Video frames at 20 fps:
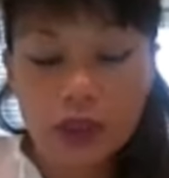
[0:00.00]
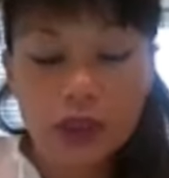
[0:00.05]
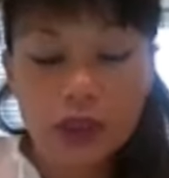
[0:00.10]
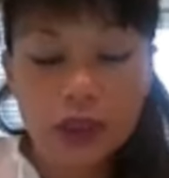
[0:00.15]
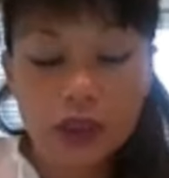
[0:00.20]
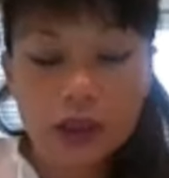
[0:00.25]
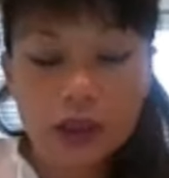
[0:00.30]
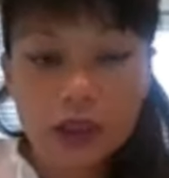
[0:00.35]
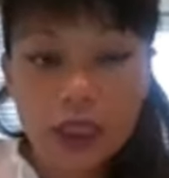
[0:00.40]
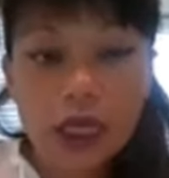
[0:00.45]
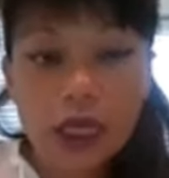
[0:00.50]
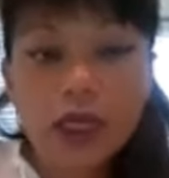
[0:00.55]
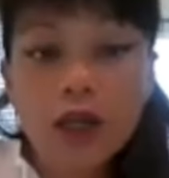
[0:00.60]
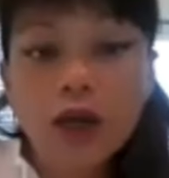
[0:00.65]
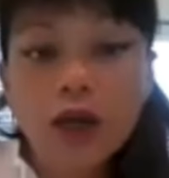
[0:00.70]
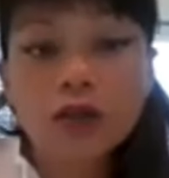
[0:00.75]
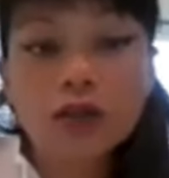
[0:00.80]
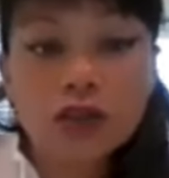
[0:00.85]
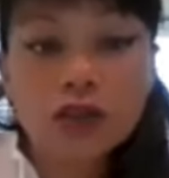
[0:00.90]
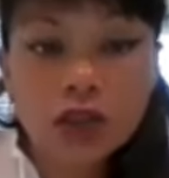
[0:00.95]
here, tie
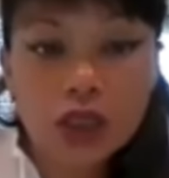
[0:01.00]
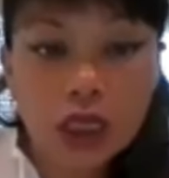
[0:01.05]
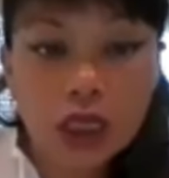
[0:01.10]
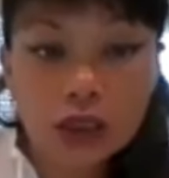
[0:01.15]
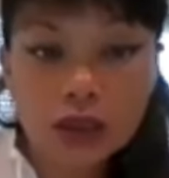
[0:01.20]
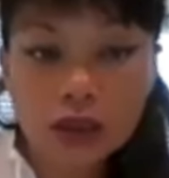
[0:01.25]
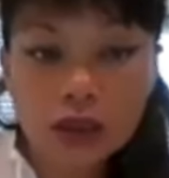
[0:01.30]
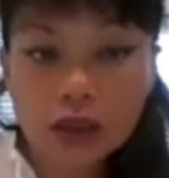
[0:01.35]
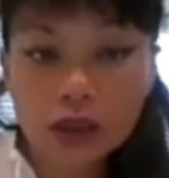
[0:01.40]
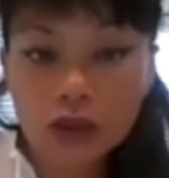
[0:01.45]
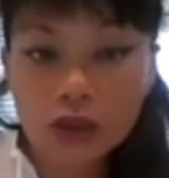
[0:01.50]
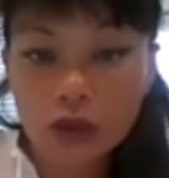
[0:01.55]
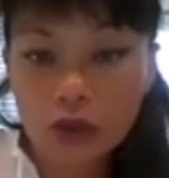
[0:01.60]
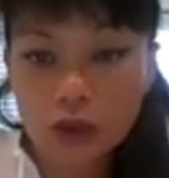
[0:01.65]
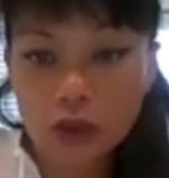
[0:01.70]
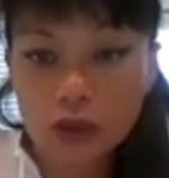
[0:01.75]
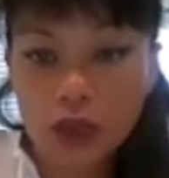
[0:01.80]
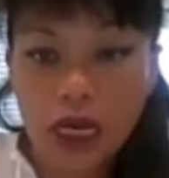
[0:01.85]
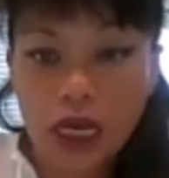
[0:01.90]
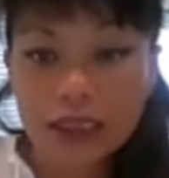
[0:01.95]
conjunct
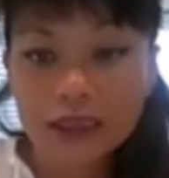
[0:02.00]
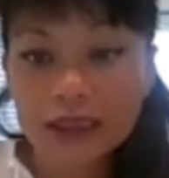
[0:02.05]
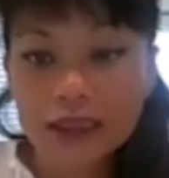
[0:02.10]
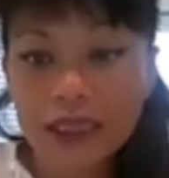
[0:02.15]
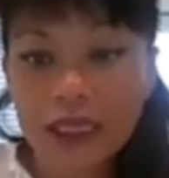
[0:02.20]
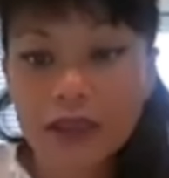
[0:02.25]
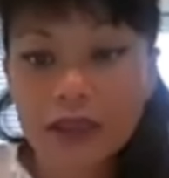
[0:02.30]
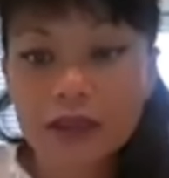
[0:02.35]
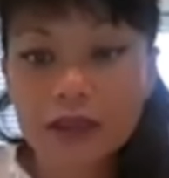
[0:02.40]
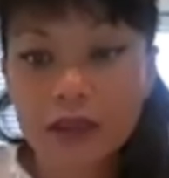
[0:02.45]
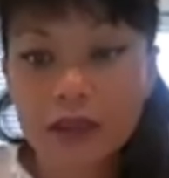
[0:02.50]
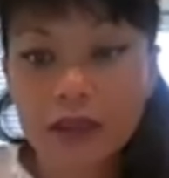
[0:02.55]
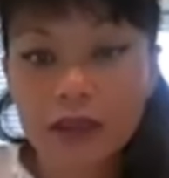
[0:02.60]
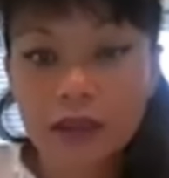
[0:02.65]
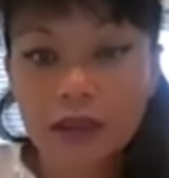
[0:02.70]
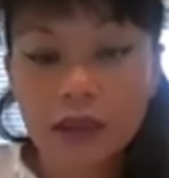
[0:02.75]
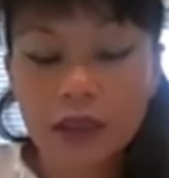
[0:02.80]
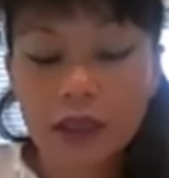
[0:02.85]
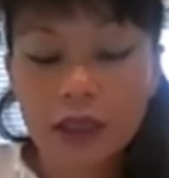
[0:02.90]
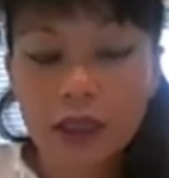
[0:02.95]
to your
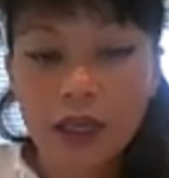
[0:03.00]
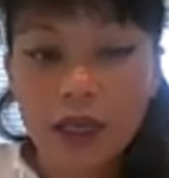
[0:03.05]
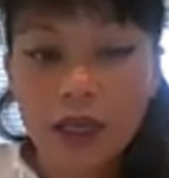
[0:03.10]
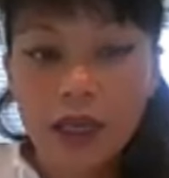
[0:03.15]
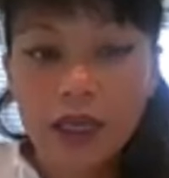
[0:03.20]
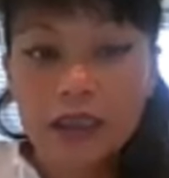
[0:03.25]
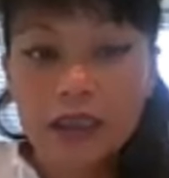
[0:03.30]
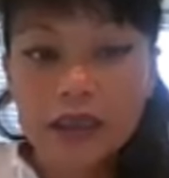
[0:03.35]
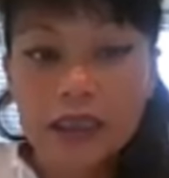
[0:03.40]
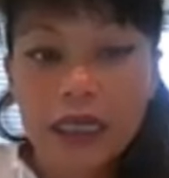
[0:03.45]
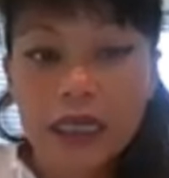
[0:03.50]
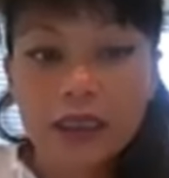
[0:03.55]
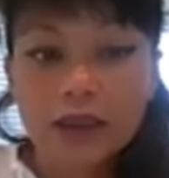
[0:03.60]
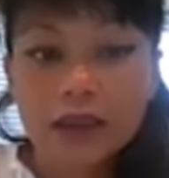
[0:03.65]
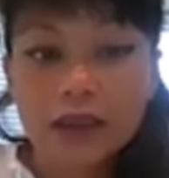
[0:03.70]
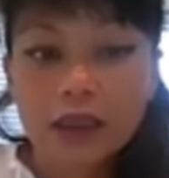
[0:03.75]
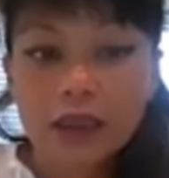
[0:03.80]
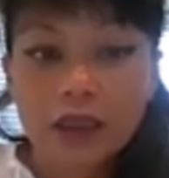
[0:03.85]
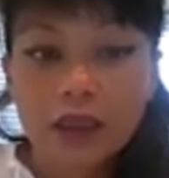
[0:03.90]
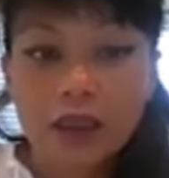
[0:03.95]
ascendant,
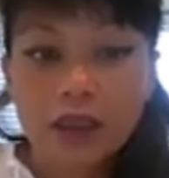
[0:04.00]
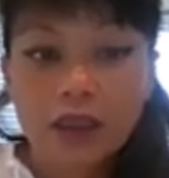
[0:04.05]
that